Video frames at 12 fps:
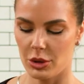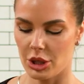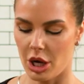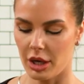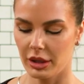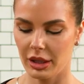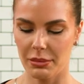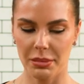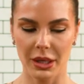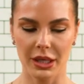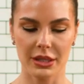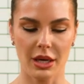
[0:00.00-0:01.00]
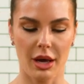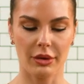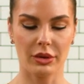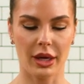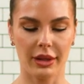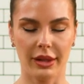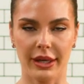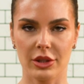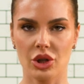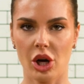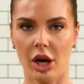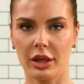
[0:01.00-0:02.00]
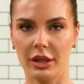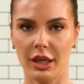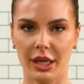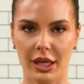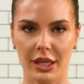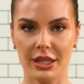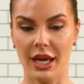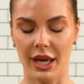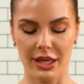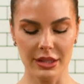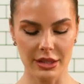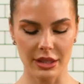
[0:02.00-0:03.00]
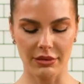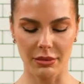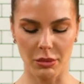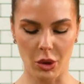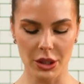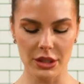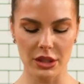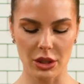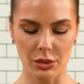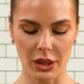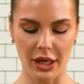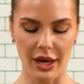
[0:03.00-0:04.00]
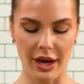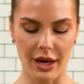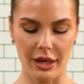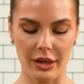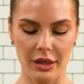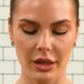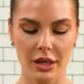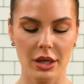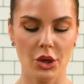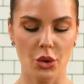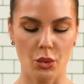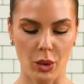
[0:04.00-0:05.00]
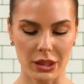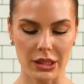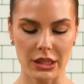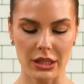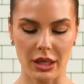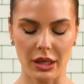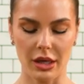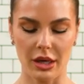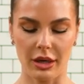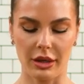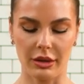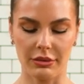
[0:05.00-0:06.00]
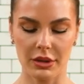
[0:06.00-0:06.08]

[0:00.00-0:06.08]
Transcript: with chocolate. It brings out that like chocolatey taste even more. So we're gonna add 1 stick of